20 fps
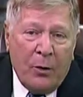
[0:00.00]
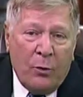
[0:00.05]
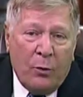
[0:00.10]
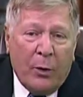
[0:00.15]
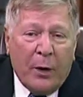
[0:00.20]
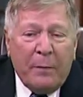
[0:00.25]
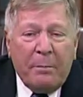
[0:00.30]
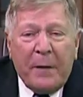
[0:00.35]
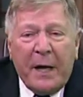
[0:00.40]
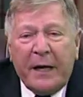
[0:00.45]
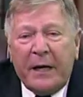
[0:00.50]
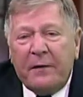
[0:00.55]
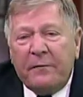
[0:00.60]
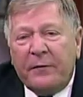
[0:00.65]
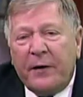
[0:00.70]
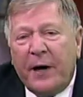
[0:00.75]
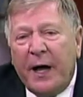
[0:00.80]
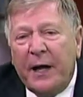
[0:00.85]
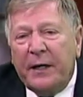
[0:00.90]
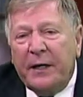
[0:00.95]
What many
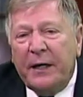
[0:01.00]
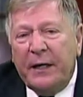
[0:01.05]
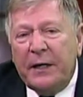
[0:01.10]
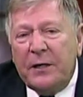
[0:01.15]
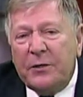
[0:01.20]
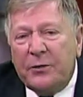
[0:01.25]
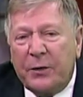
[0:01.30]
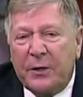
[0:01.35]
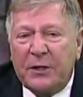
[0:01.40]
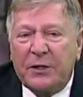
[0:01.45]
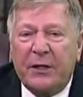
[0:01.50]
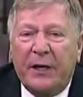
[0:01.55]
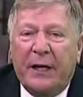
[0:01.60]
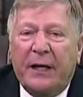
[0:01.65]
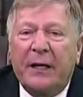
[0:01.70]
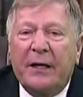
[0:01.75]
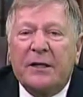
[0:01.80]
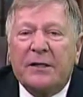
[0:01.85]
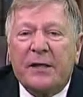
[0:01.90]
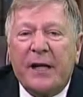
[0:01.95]
find
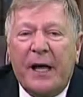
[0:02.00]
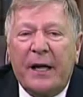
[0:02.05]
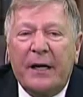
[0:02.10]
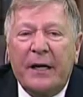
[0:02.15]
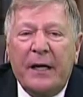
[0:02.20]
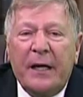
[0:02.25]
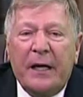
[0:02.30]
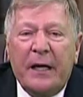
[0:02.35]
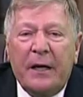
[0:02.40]
interesting is that